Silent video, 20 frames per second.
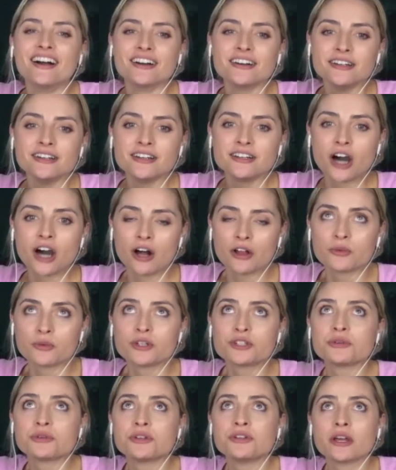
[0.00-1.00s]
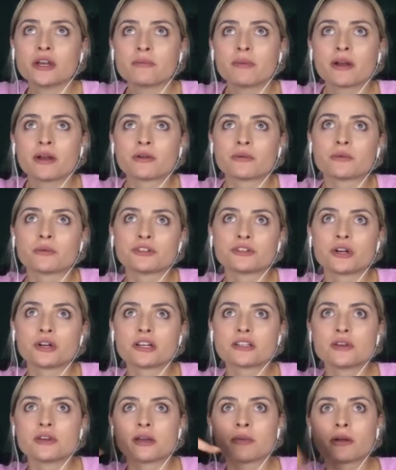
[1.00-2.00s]
Colin, which one do you like better? Which crust do
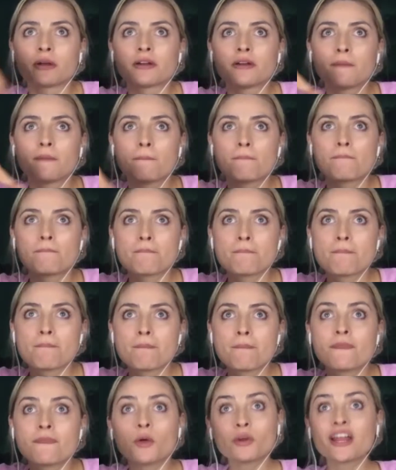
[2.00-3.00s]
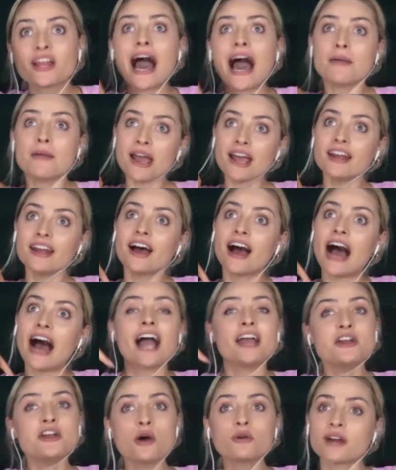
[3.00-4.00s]
you like better? The one that I made? I
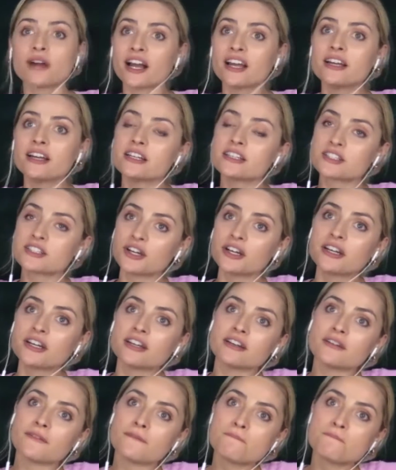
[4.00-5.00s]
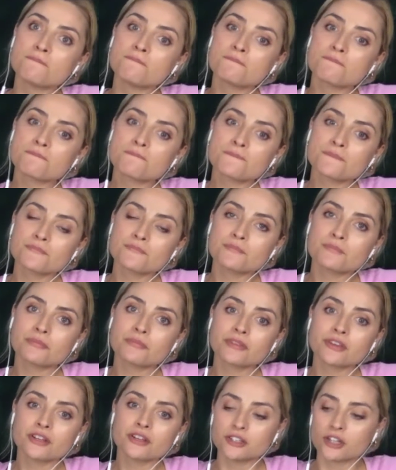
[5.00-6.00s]
know, right? Is good.
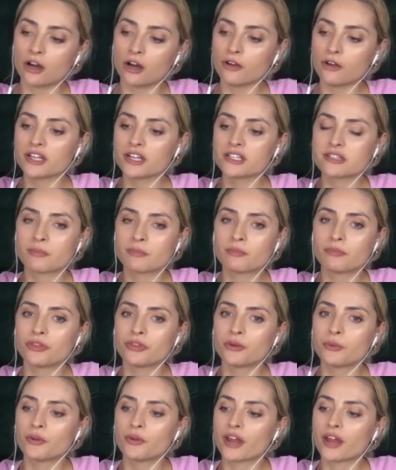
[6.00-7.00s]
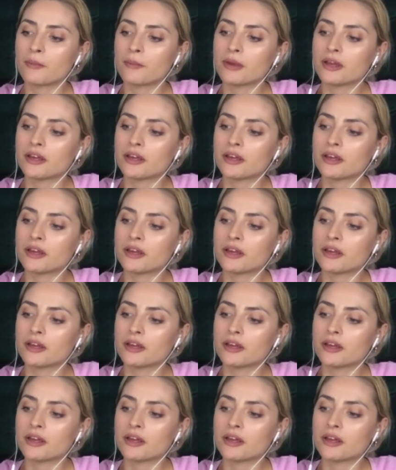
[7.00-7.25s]
Colin likes the one that I made